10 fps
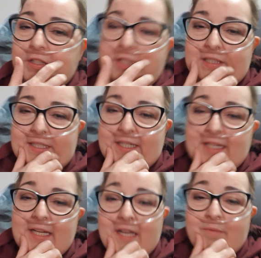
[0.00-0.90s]

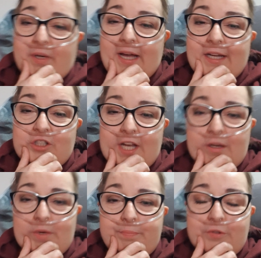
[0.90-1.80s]
today, but I check
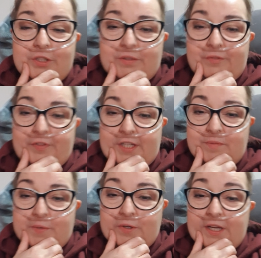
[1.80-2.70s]
my posts on
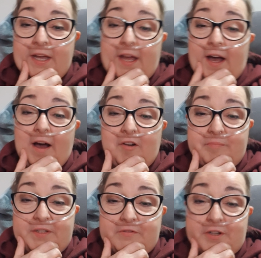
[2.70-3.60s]
Facebook. I have
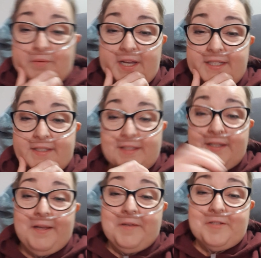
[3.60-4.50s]
been requesting
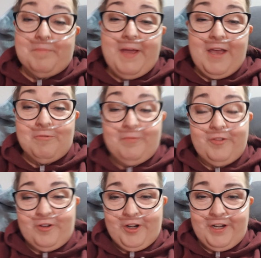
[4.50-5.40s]
some help
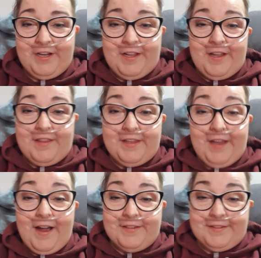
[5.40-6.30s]
for the
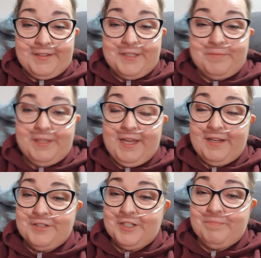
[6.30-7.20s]
garden this
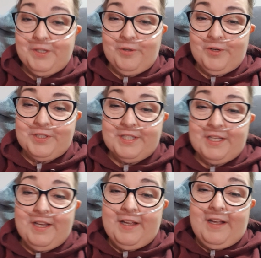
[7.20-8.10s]
weekend, just because,
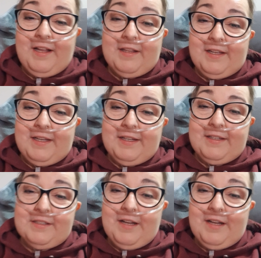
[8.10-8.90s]
like,